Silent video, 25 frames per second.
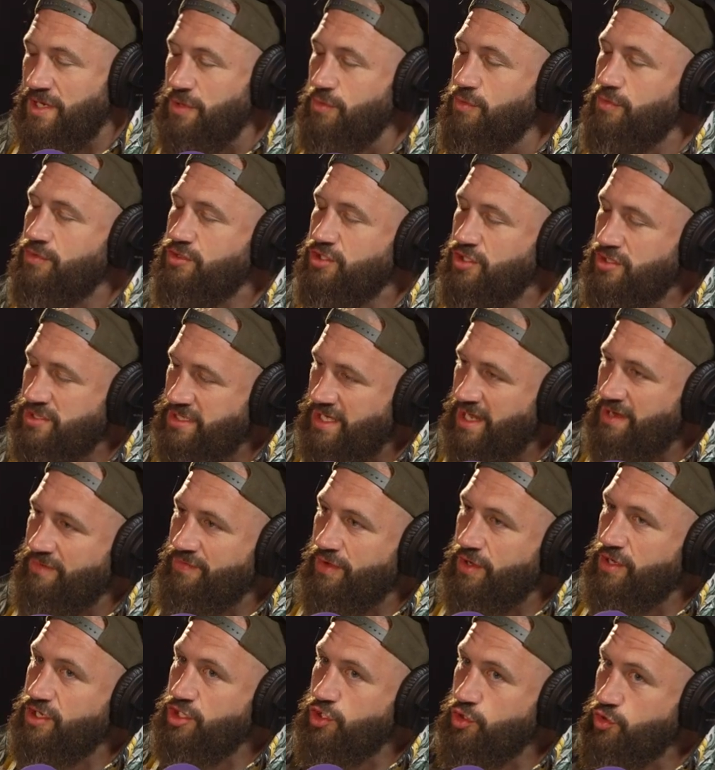So just
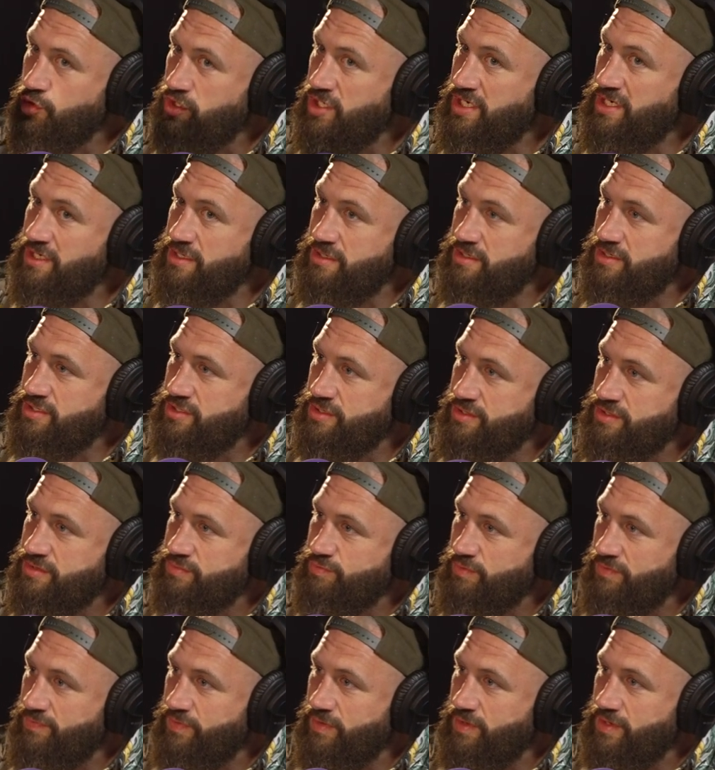kind like, you didn't
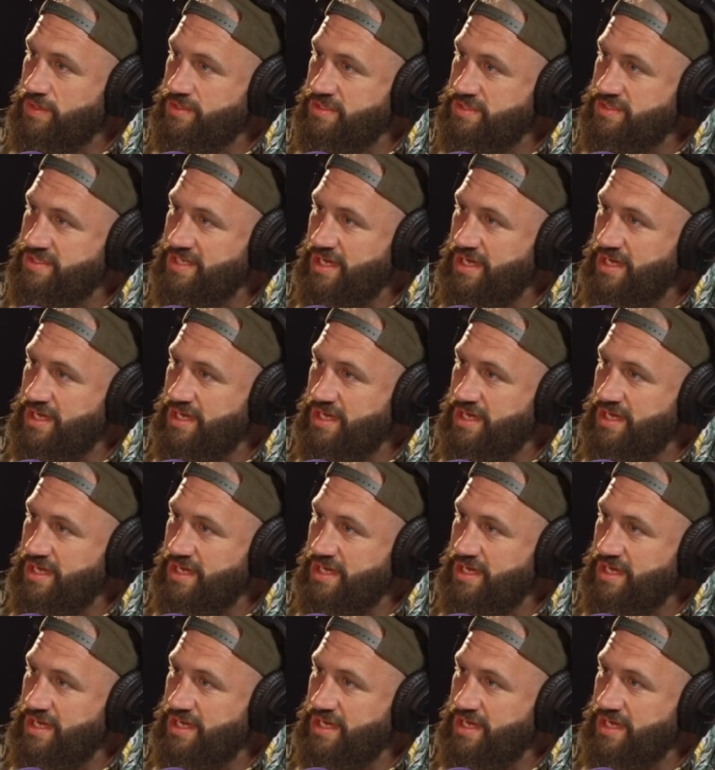just refer to